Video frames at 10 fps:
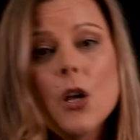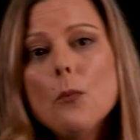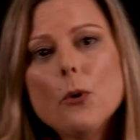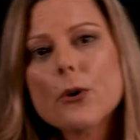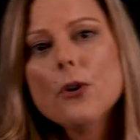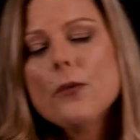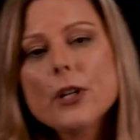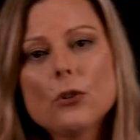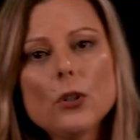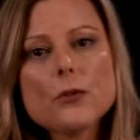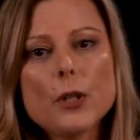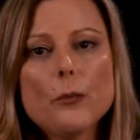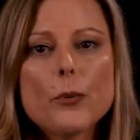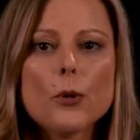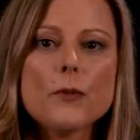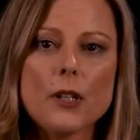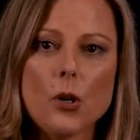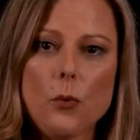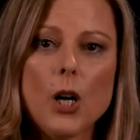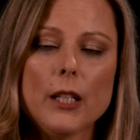Moreover, it also improves the
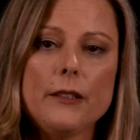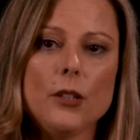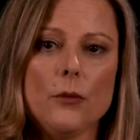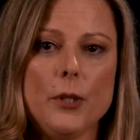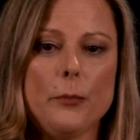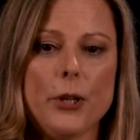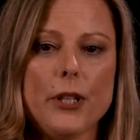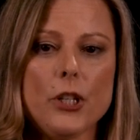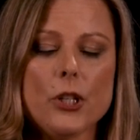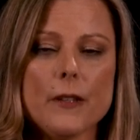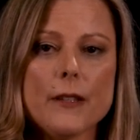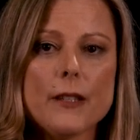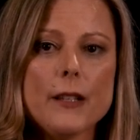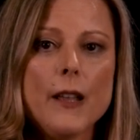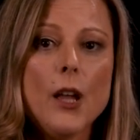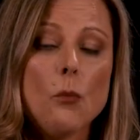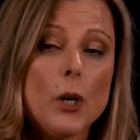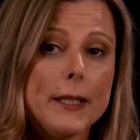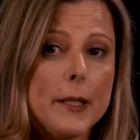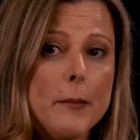quality of the partitions.
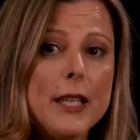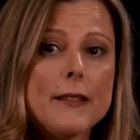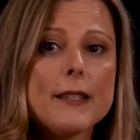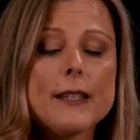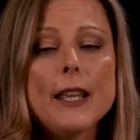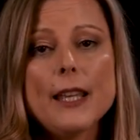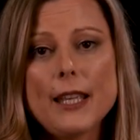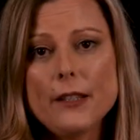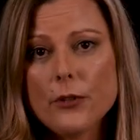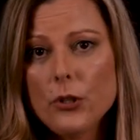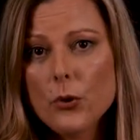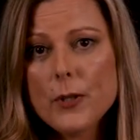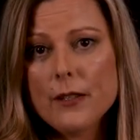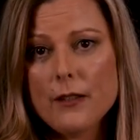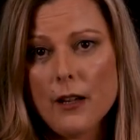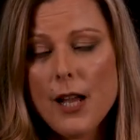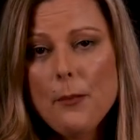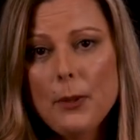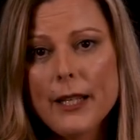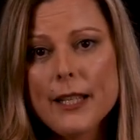What it means, it reduces the
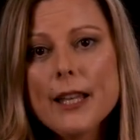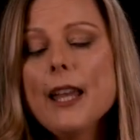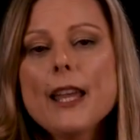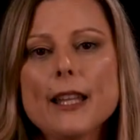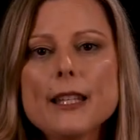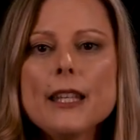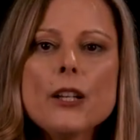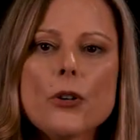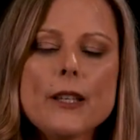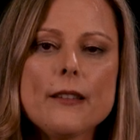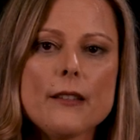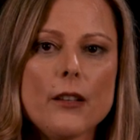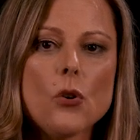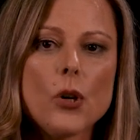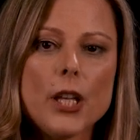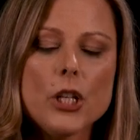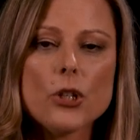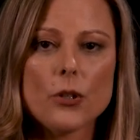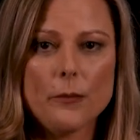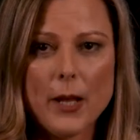coupling and increases the
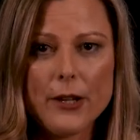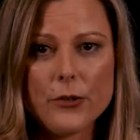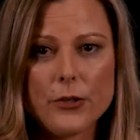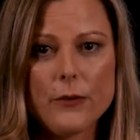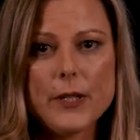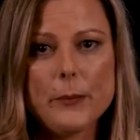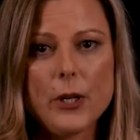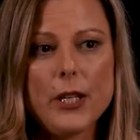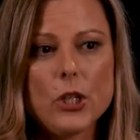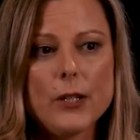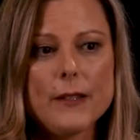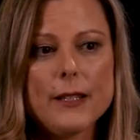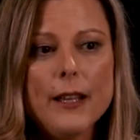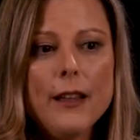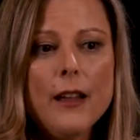cohesion of microservice partitions.